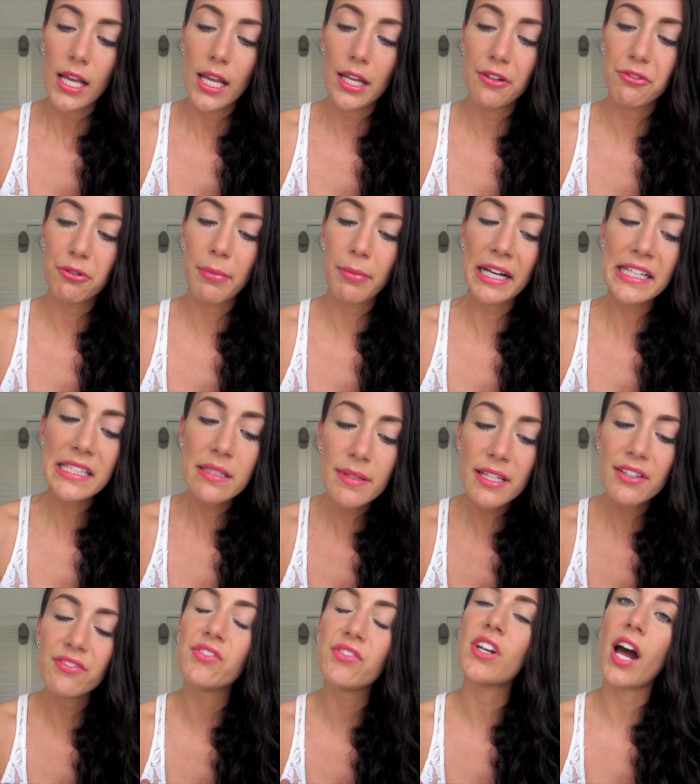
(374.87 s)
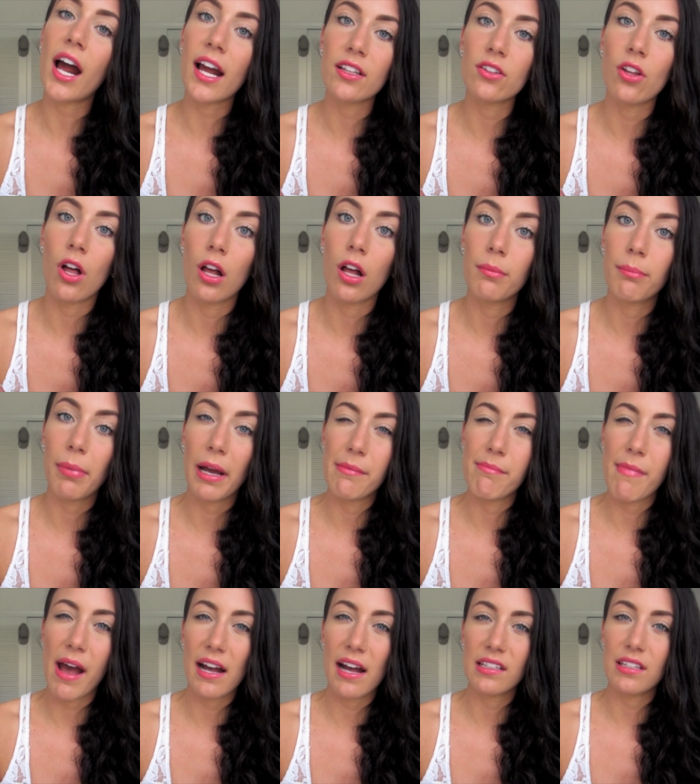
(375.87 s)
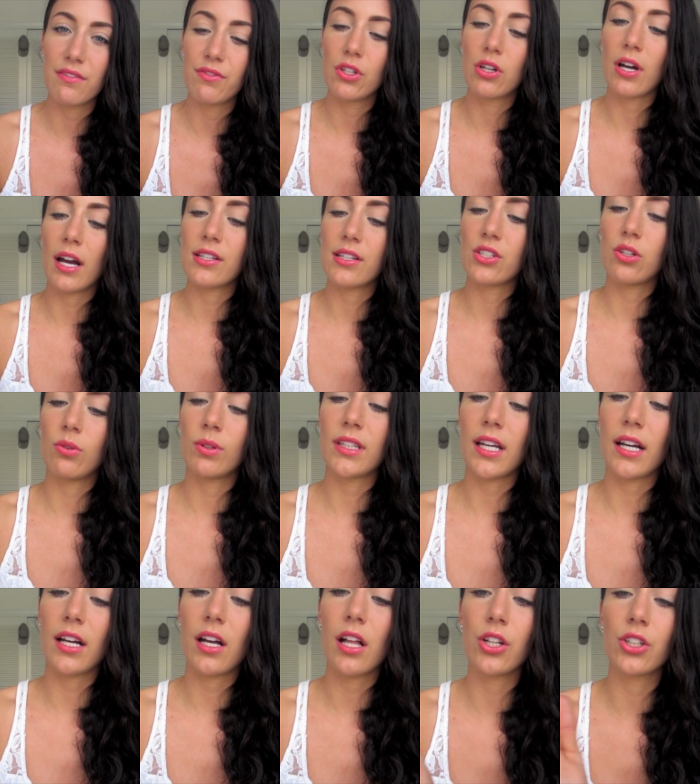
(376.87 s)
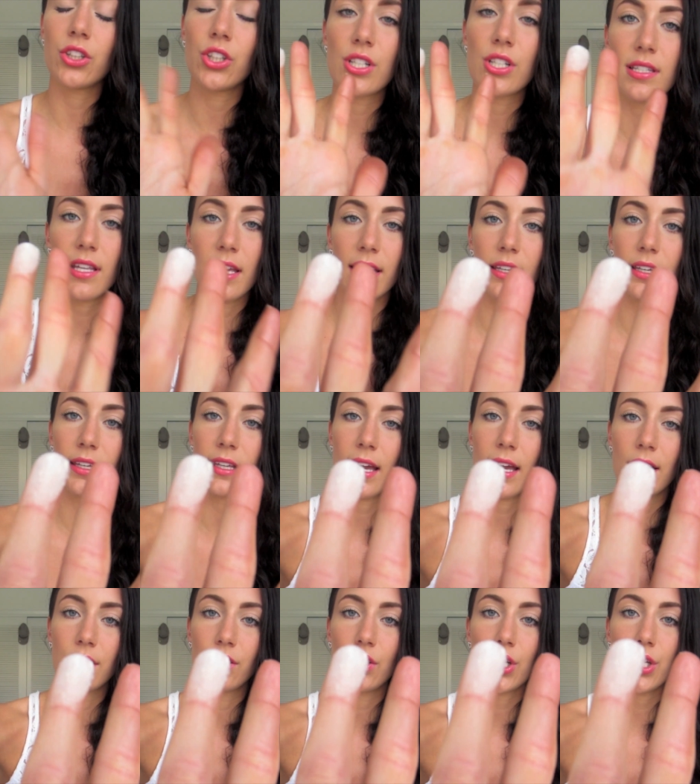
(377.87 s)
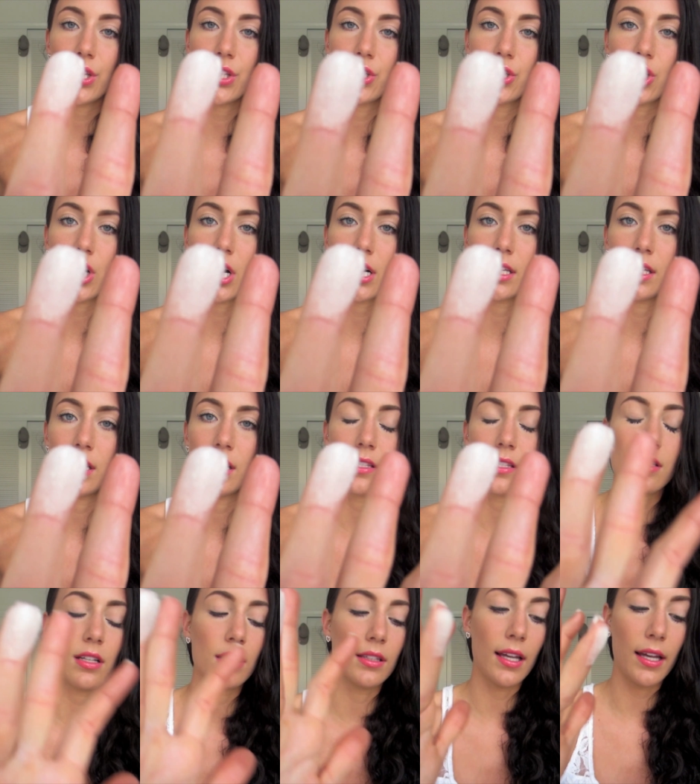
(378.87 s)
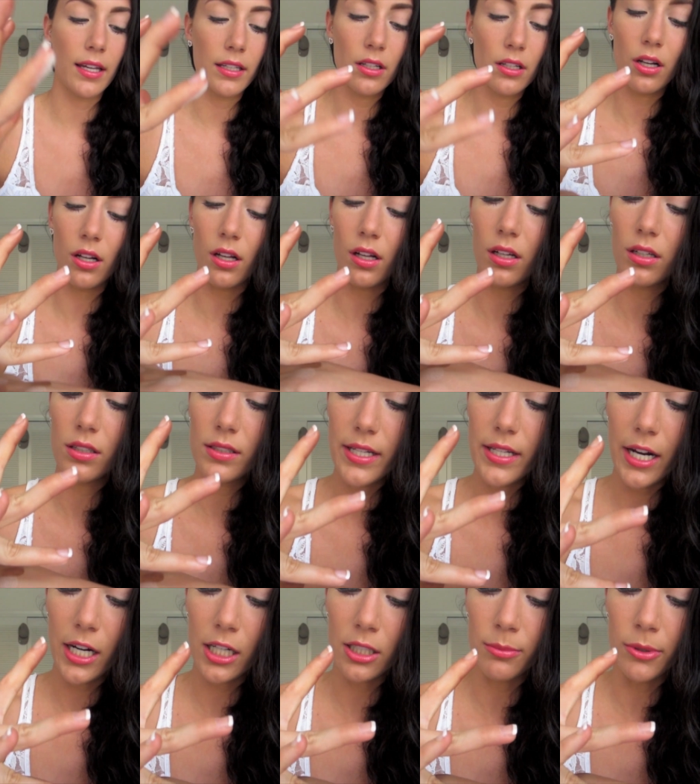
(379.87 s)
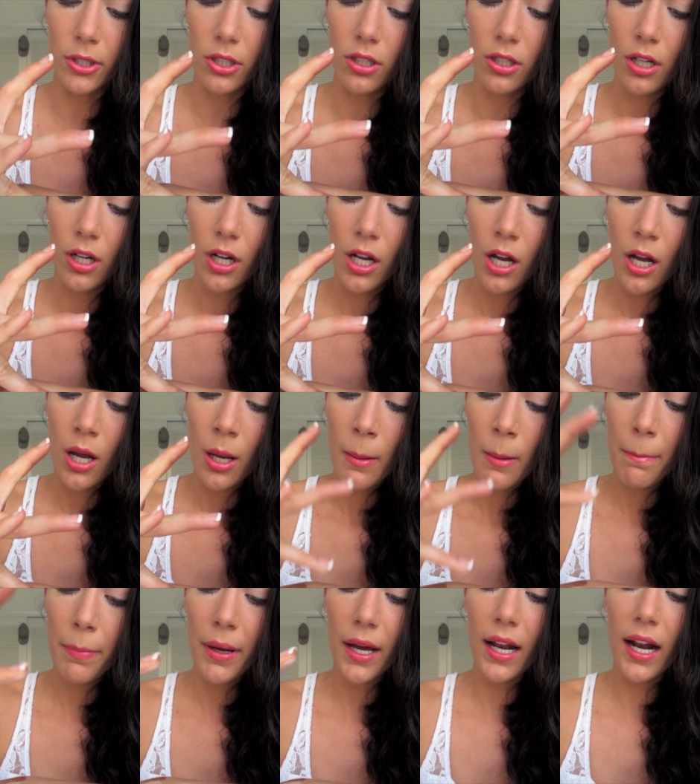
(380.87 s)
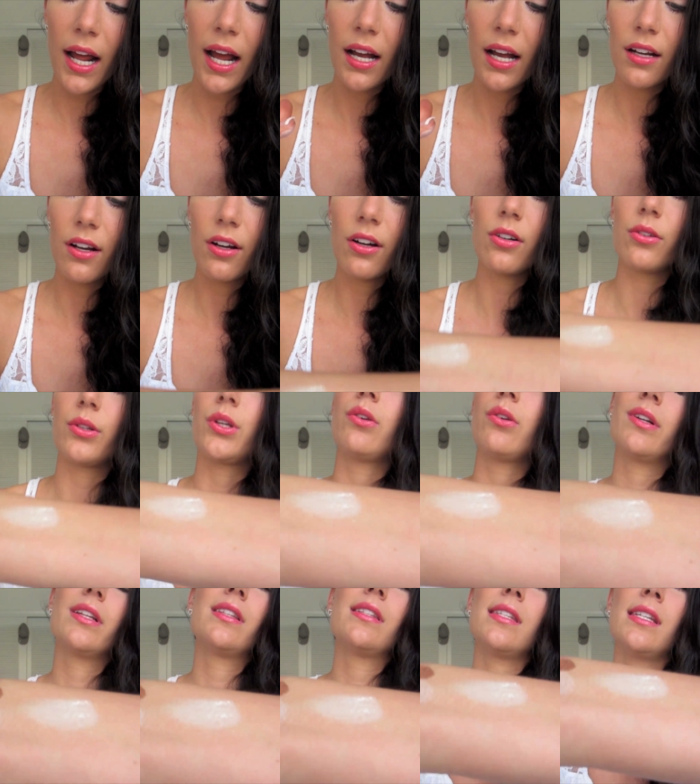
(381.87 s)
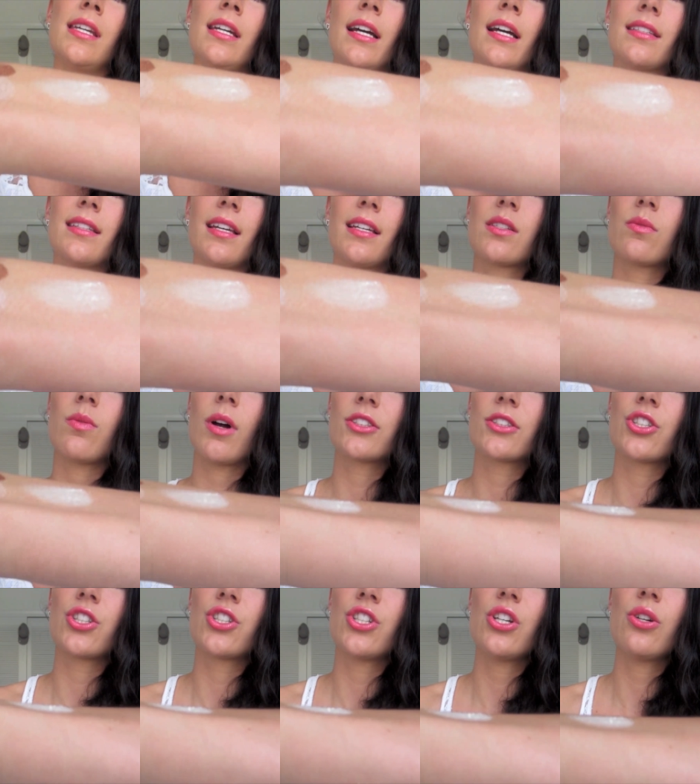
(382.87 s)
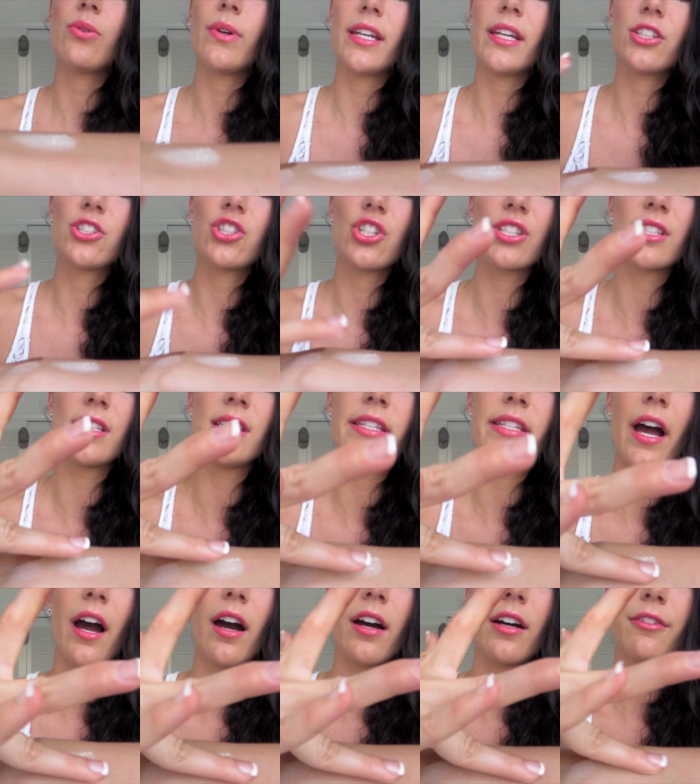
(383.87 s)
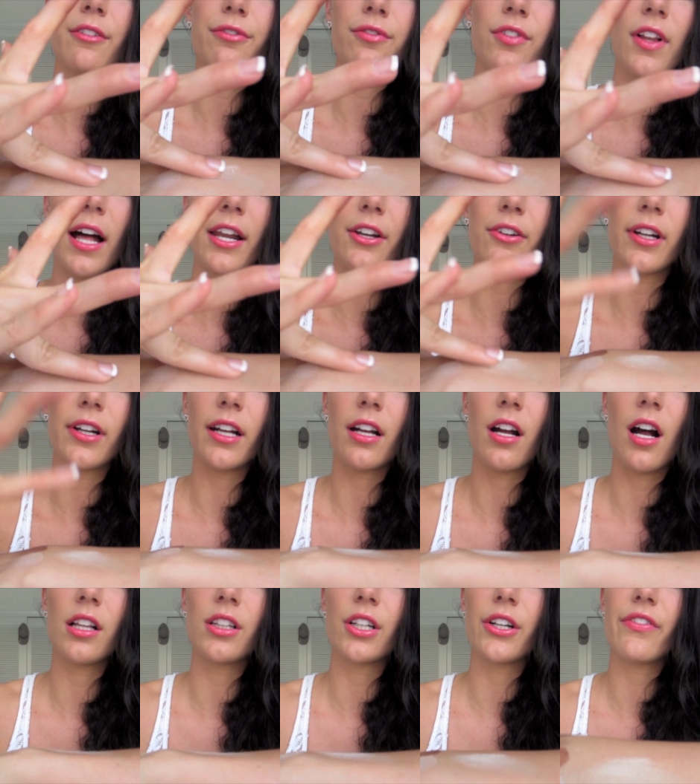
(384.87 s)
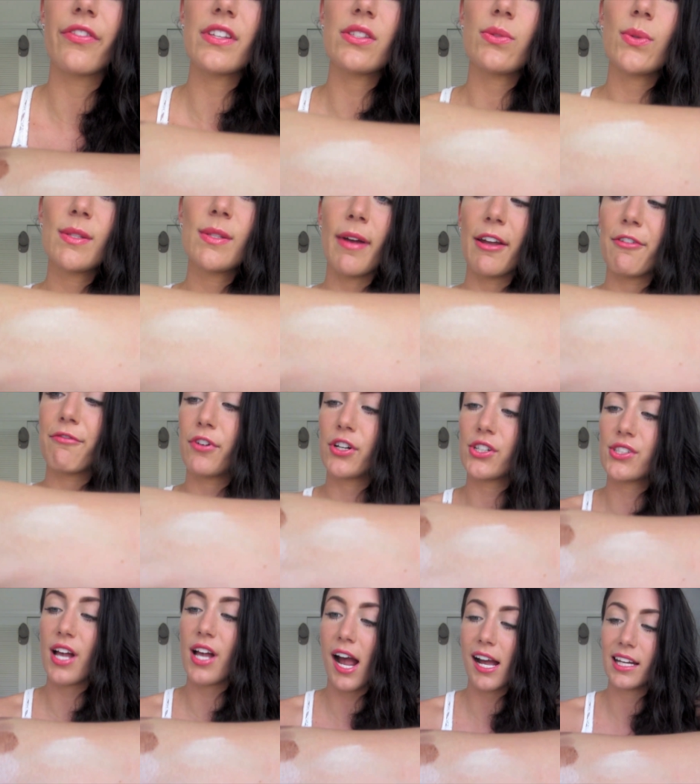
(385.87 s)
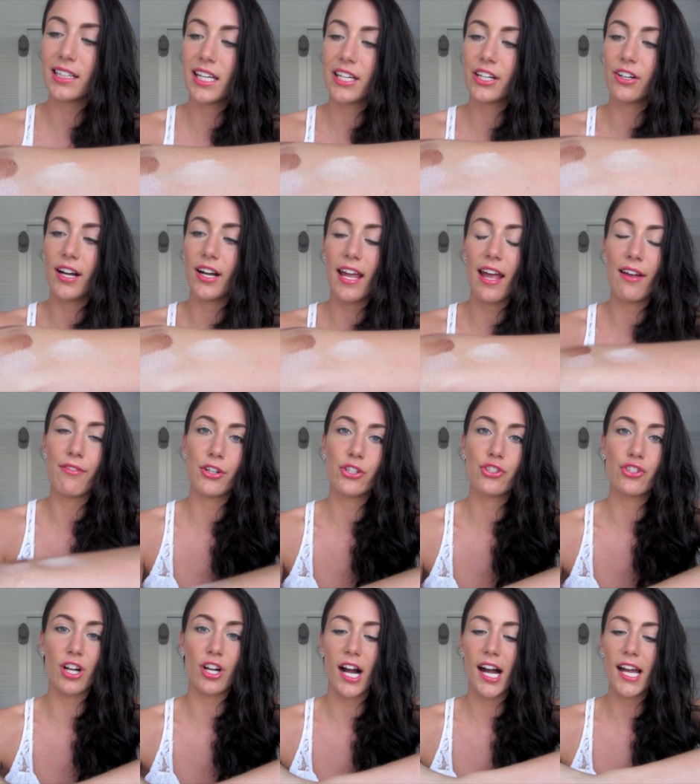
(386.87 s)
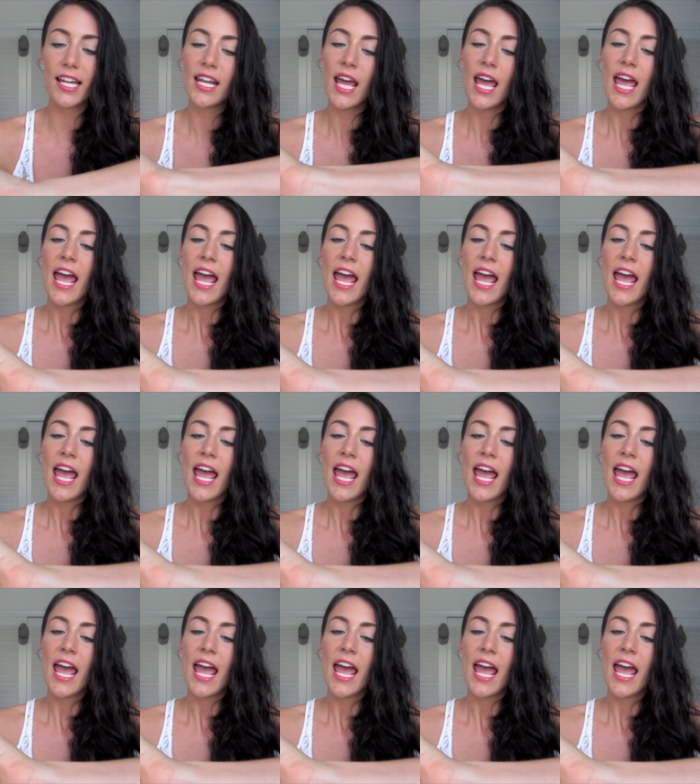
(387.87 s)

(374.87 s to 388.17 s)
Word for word: It reminds me of Nylon by MAC, if you guys know what that color looks like. Again, look at the chalkiness on that. Ugh, terrible. But, oh, you can see it as I swatch it too. It is just not a flattering color. This was my first highlighter I ever tried,